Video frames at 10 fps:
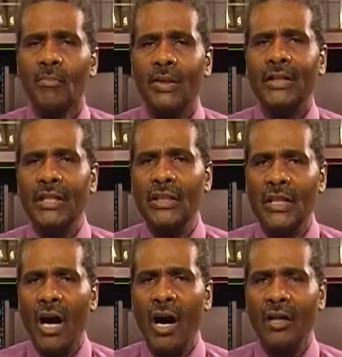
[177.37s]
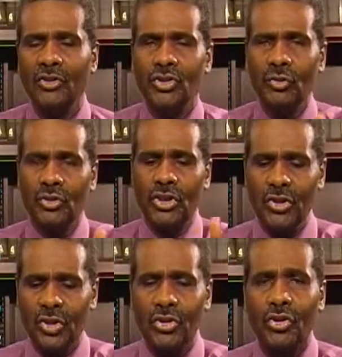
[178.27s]
But then God, through
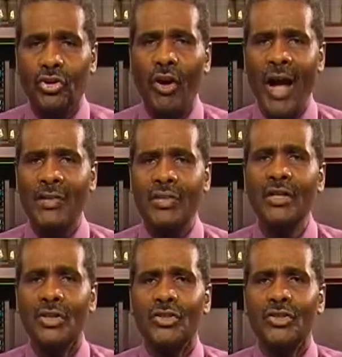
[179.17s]
Jesus Christ,